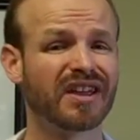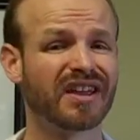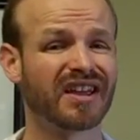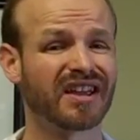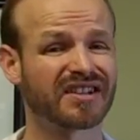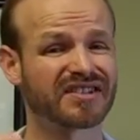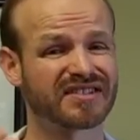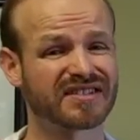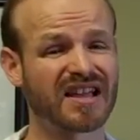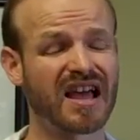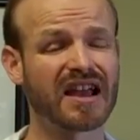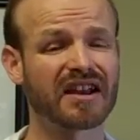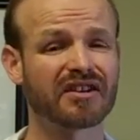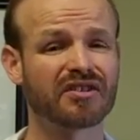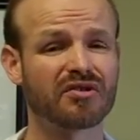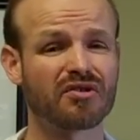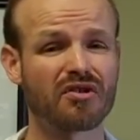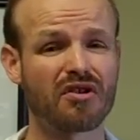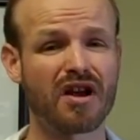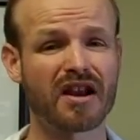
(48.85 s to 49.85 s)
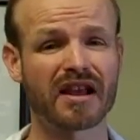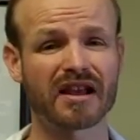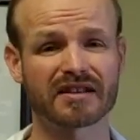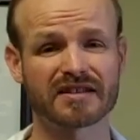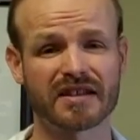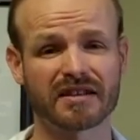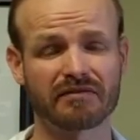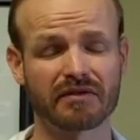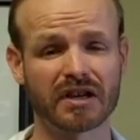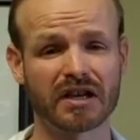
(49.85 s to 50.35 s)
excited neuron
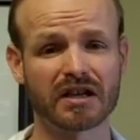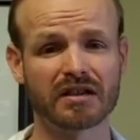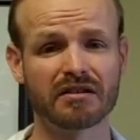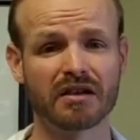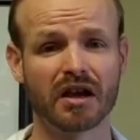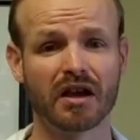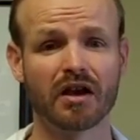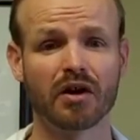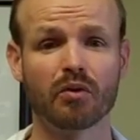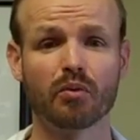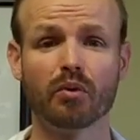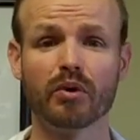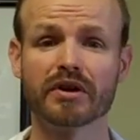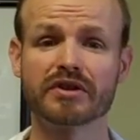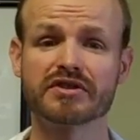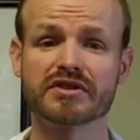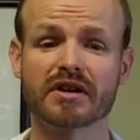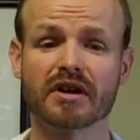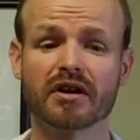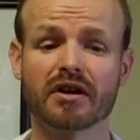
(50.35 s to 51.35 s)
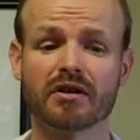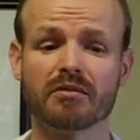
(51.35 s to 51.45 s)
activity, which